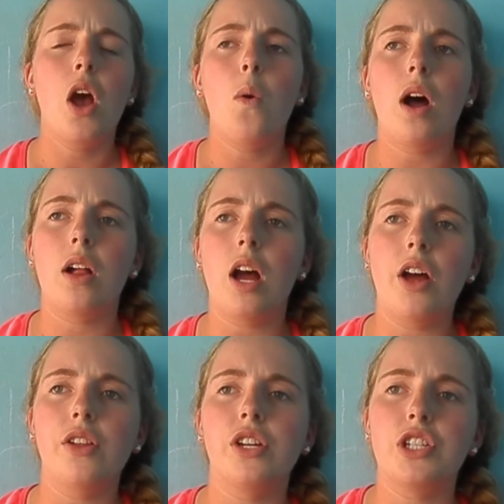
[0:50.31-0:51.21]
while
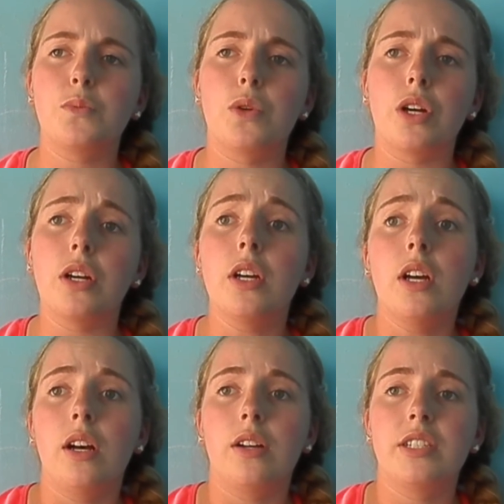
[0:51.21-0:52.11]
others were
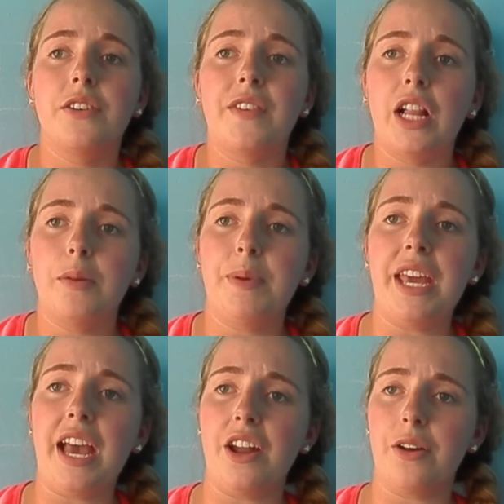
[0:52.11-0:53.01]

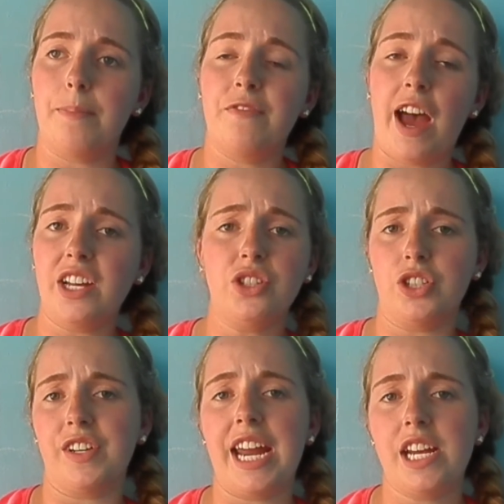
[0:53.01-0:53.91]
developing at a
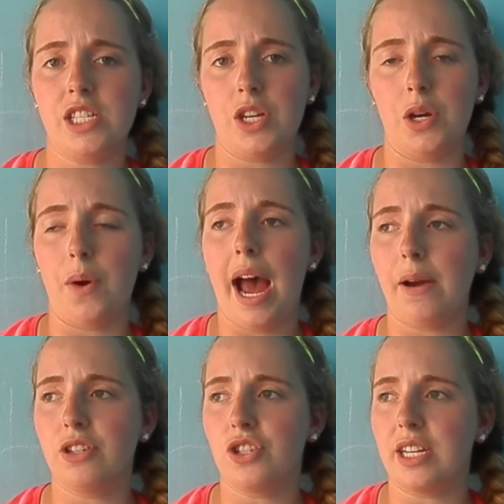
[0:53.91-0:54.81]
faster rate, so
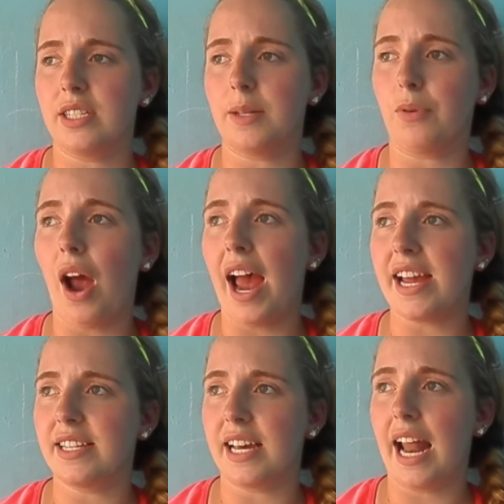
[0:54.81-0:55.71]
I was just
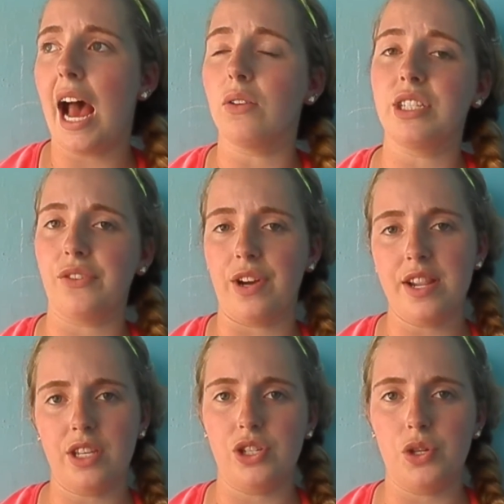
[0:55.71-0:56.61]
surprised at how
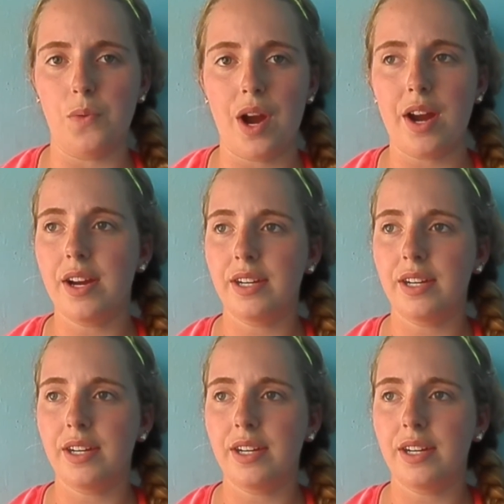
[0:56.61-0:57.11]
different the two were.